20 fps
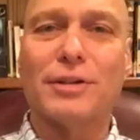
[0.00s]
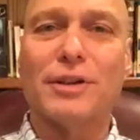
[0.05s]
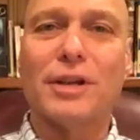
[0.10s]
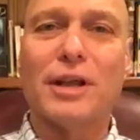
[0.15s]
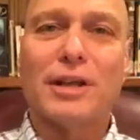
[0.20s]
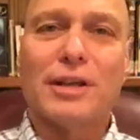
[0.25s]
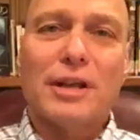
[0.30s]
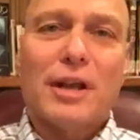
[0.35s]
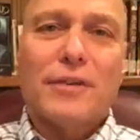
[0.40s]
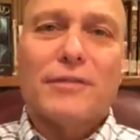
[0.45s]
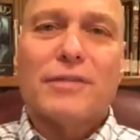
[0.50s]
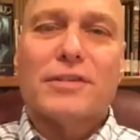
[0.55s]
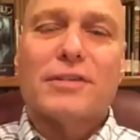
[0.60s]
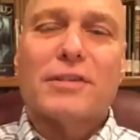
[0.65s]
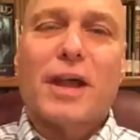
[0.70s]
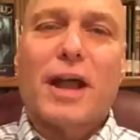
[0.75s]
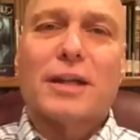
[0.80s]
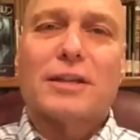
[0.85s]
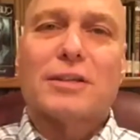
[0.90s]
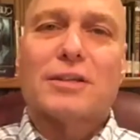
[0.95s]
None of us
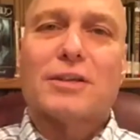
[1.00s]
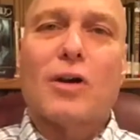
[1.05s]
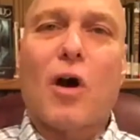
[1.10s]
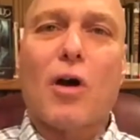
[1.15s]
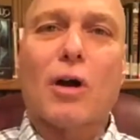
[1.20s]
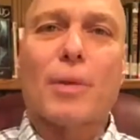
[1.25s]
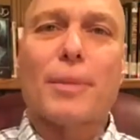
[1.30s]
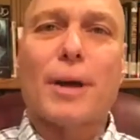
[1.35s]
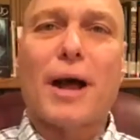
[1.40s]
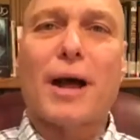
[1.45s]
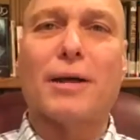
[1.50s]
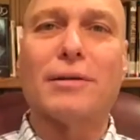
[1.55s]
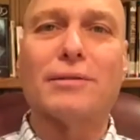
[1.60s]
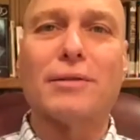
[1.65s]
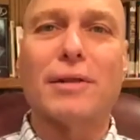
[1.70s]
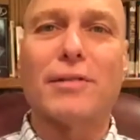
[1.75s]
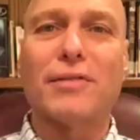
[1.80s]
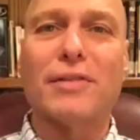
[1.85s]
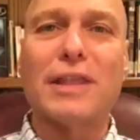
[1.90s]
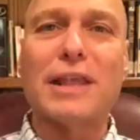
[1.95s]
like to talk about
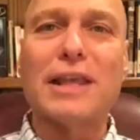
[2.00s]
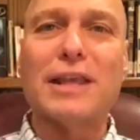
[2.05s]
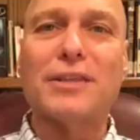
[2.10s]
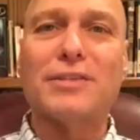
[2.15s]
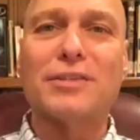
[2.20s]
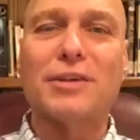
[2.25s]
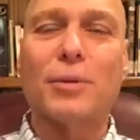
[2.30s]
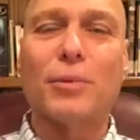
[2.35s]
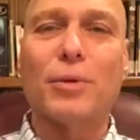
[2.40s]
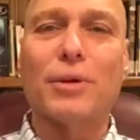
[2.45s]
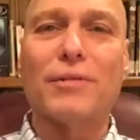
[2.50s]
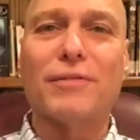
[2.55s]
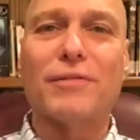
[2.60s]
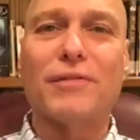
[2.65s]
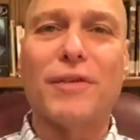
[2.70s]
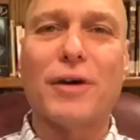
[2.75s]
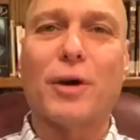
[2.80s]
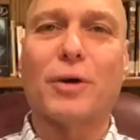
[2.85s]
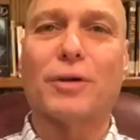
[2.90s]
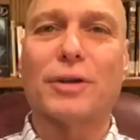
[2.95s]
the things that we
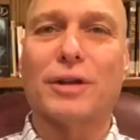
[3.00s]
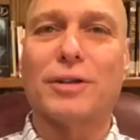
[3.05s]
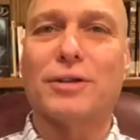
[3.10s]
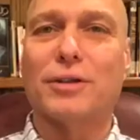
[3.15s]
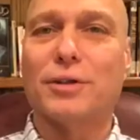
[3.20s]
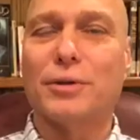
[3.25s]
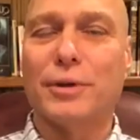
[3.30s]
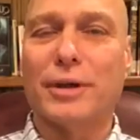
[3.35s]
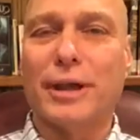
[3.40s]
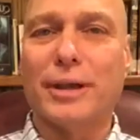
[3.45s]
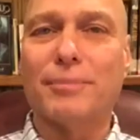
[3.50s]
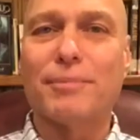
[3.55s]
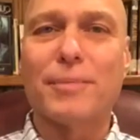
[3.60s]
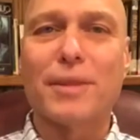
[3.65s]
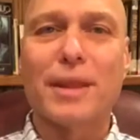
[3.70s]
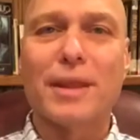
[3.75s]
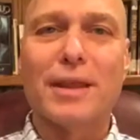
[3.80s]
failed at doing.